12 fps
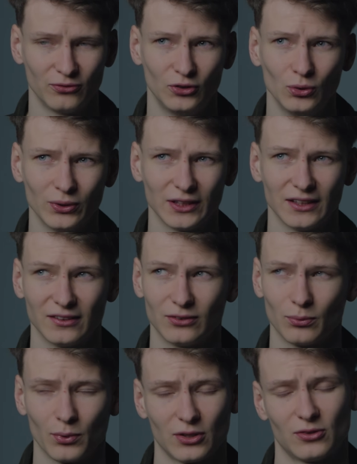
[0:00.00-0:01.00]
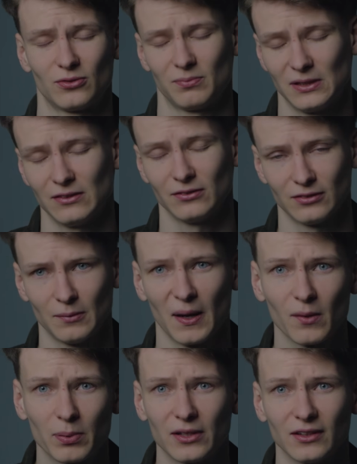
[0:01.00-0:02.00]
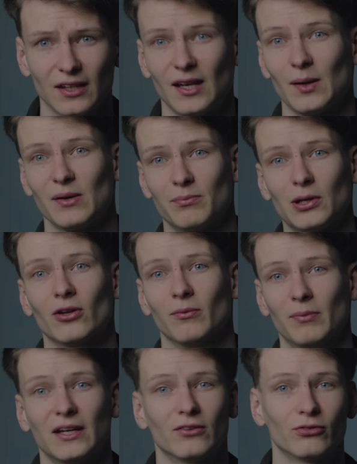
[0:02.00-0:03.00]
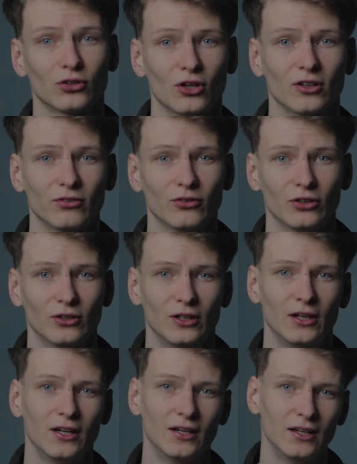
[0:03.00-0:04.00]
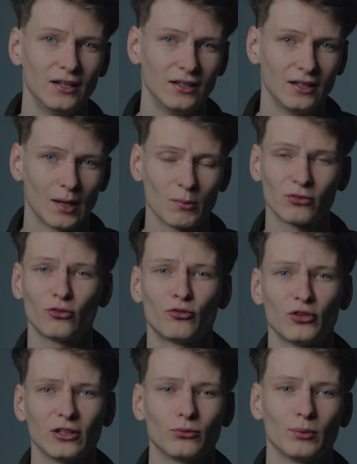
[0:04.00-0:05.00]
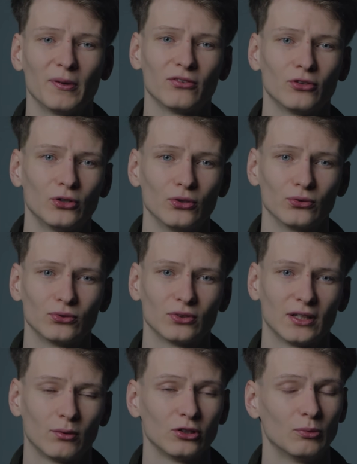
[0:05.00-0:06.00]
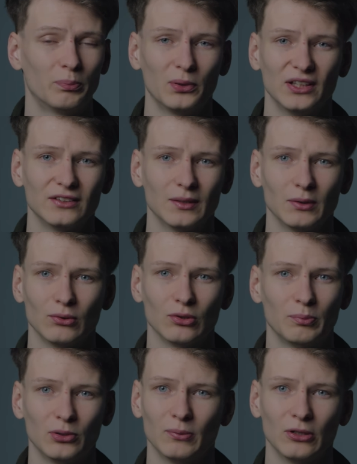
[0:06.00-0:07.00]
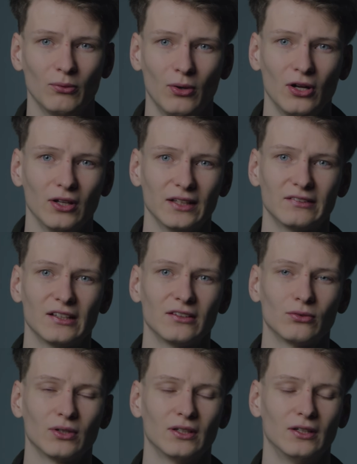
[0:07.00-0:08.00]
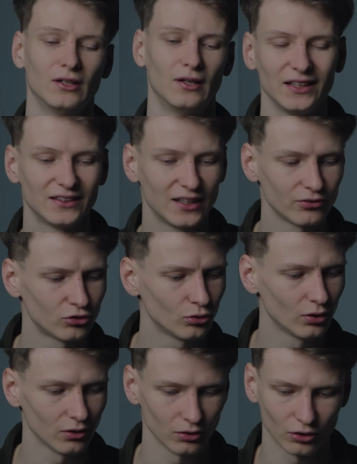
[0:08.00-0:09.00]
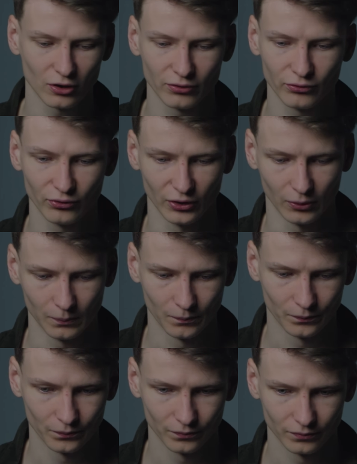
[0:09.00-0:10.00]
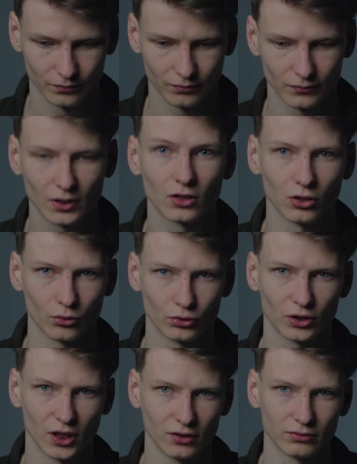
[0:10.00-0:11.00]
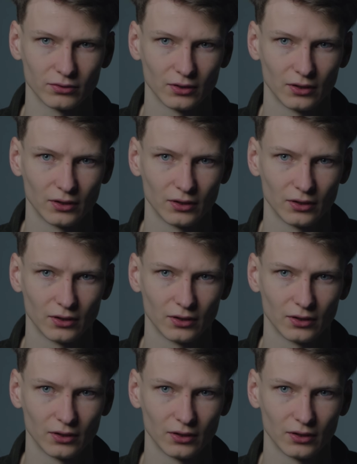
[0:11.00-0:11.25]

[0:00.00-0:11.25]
of doing this, which means, in my opinion, that I have become a better photographer. I'm more fulfilled with my photos. I want to print them, I want to put them on the wall, etc. It gives you the look of film, close enough,